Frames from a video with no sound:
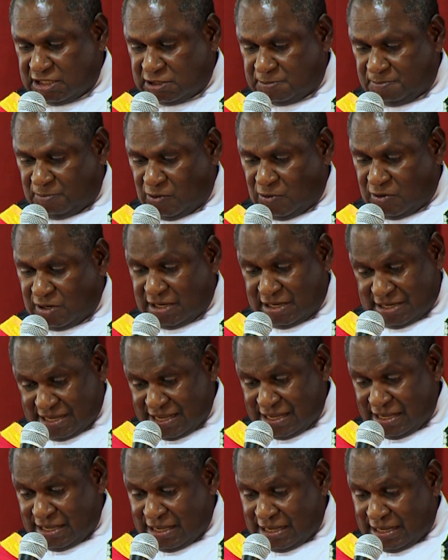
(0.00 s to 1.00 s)
smoke
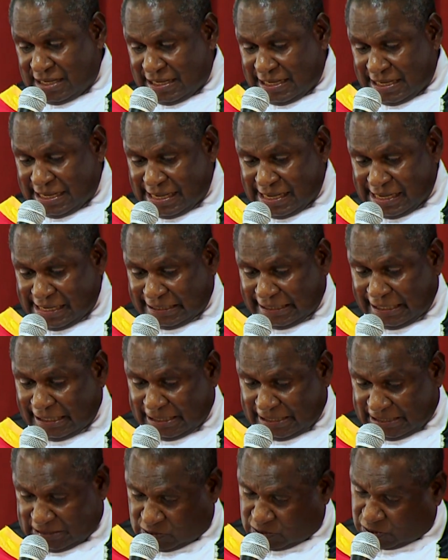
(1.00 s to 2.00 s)

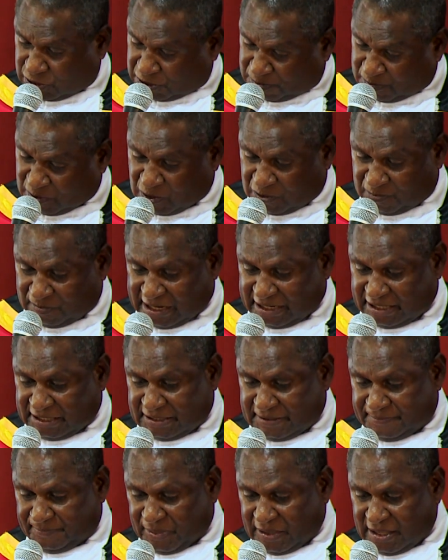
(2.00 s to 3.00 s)

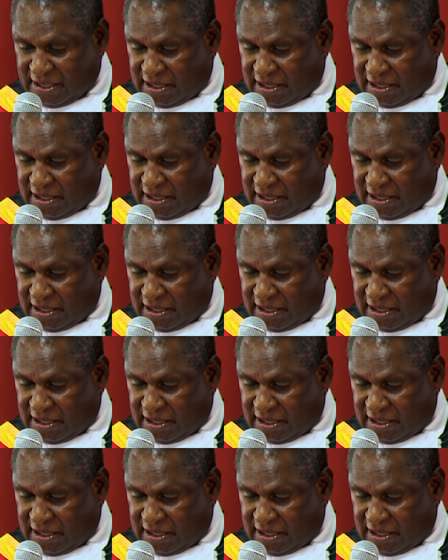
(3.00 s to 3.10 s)
money.